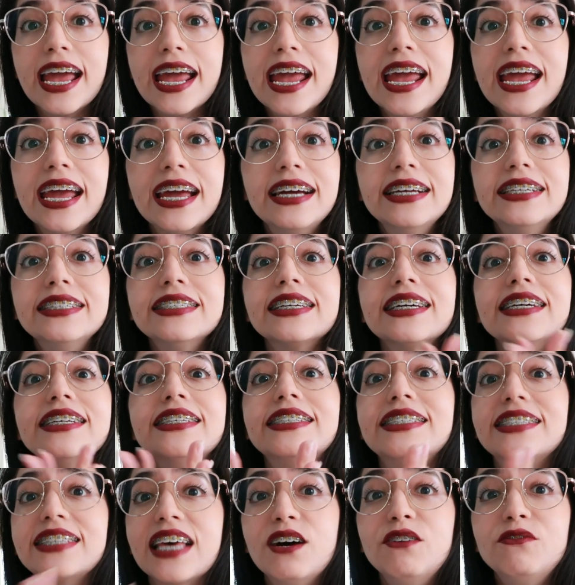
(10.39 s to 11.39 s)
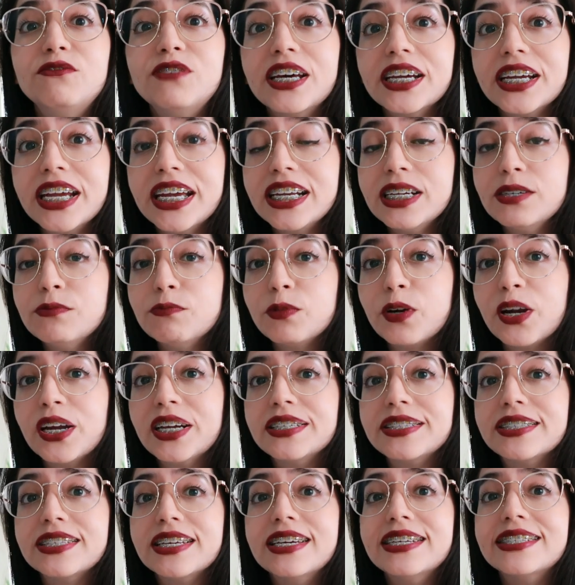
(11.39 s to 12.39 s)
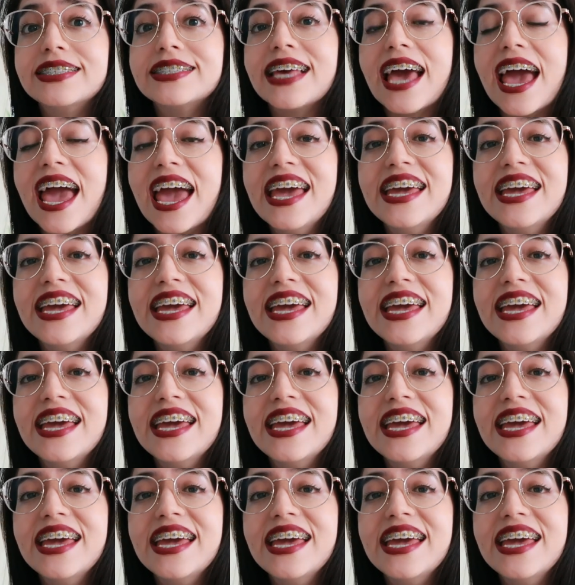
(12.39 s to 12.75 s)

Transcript: and self-ligating braces,